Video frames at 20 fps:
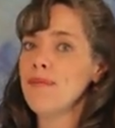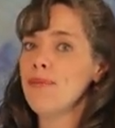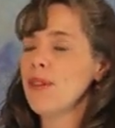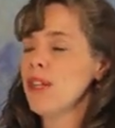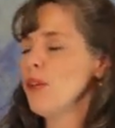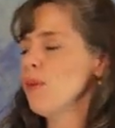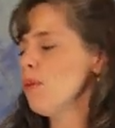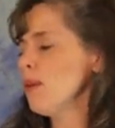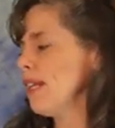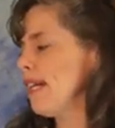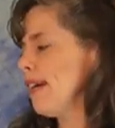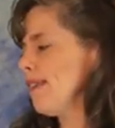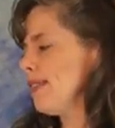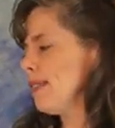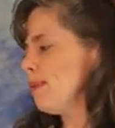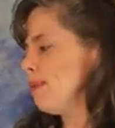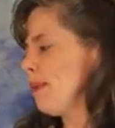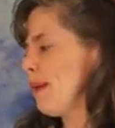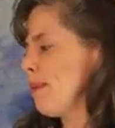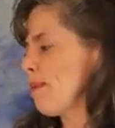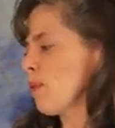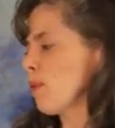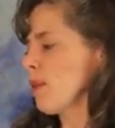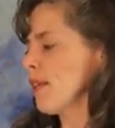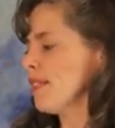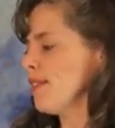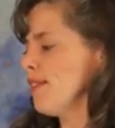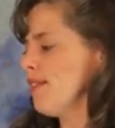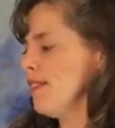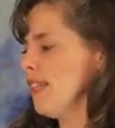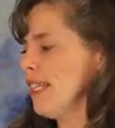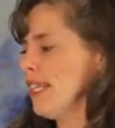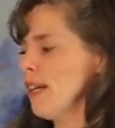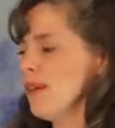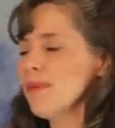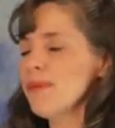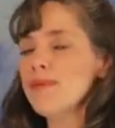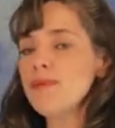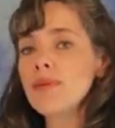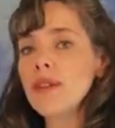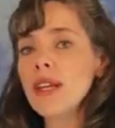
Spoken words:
you will have some paperwork to fill out.